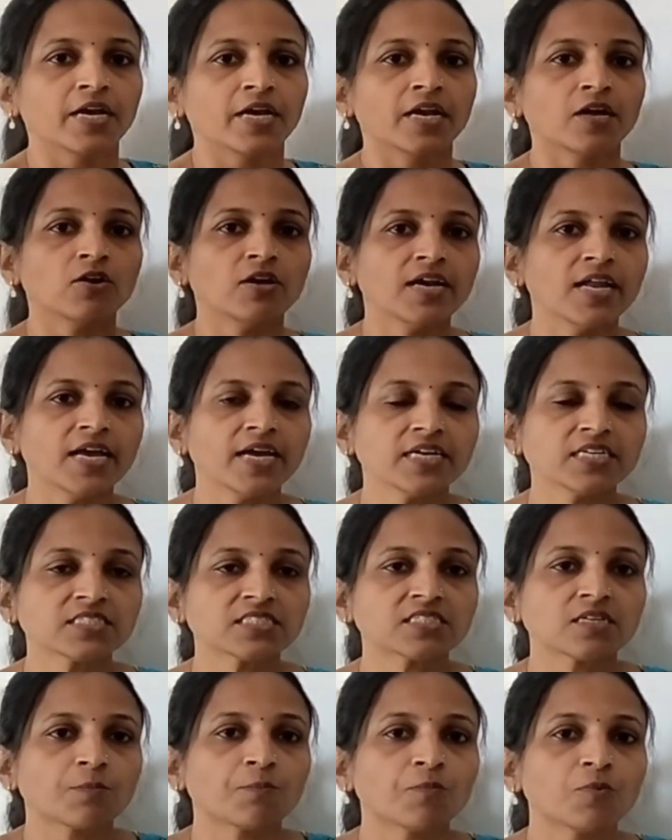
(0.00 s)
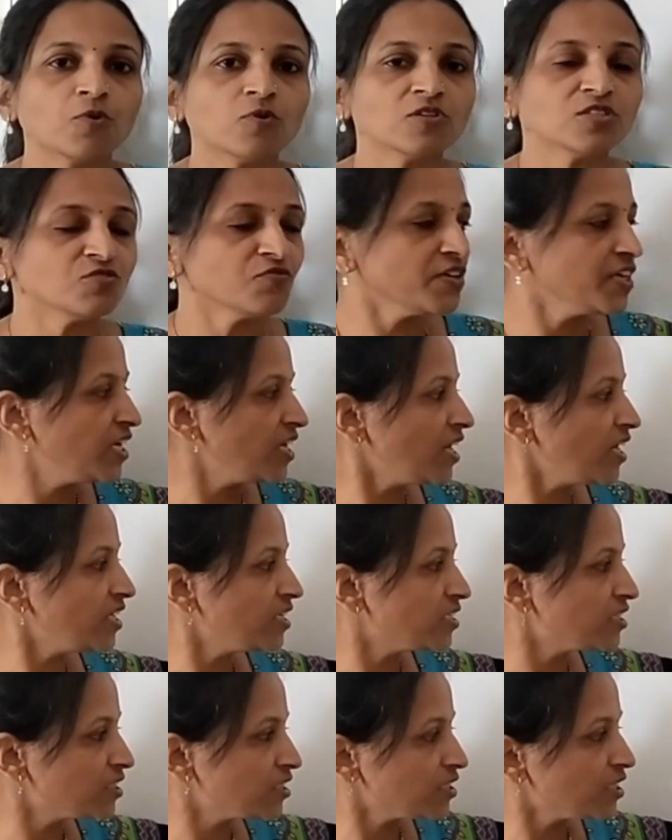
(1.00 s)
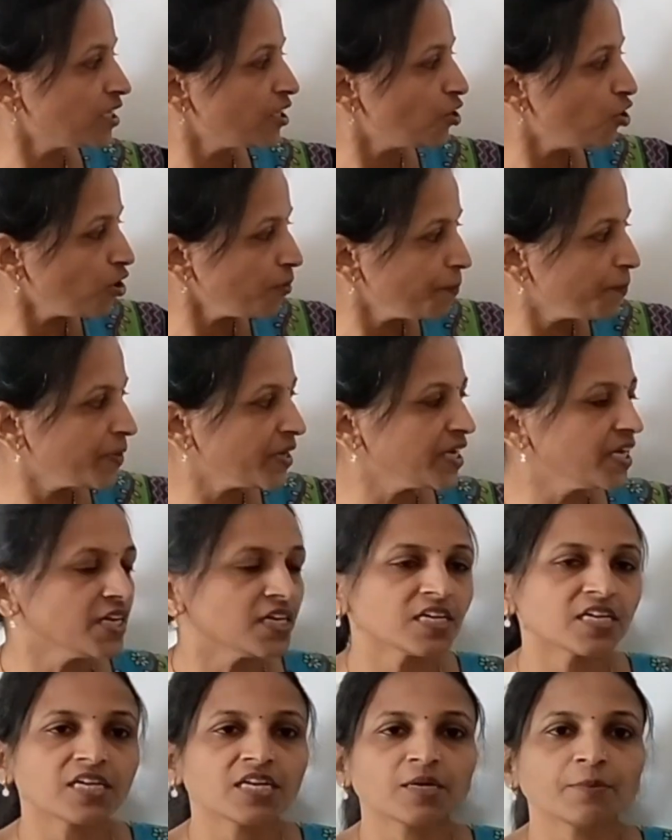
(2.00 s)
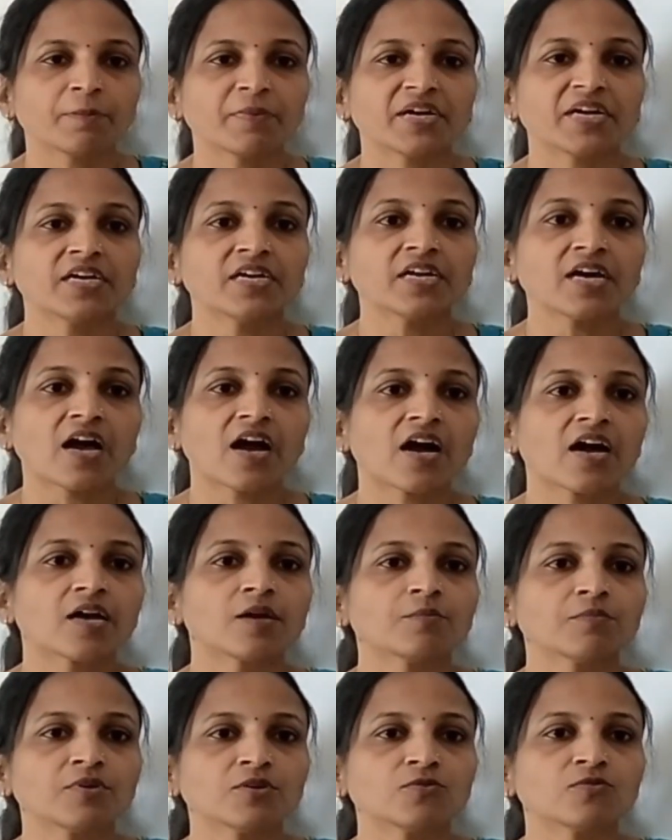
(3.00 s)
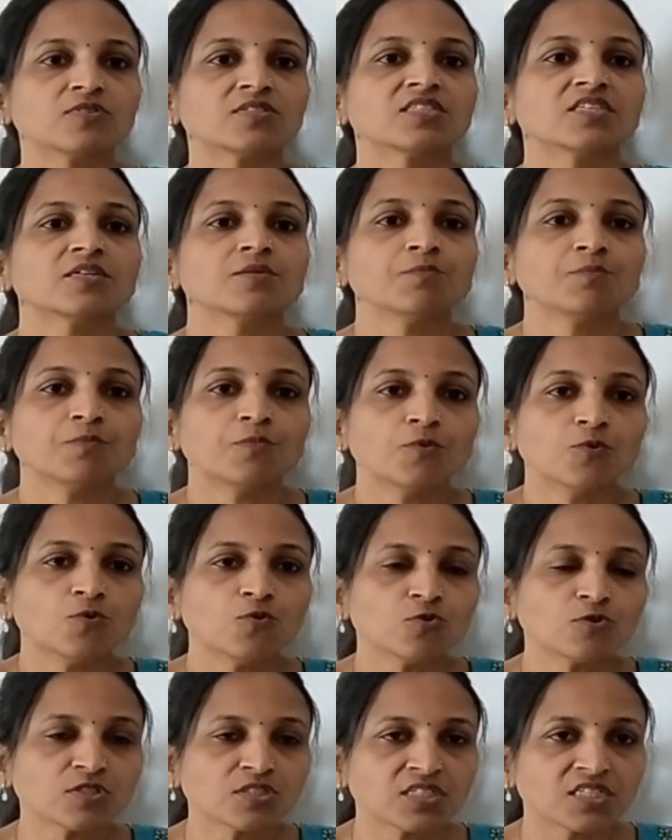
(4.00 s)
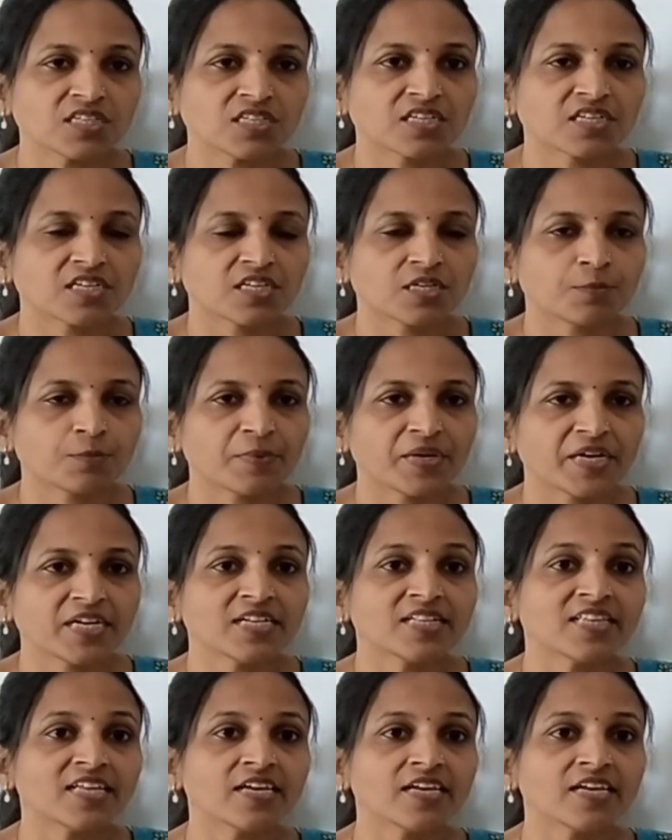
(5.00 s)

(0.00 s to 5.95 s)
Now next suppose we instead of pre-increment I am using post-increment,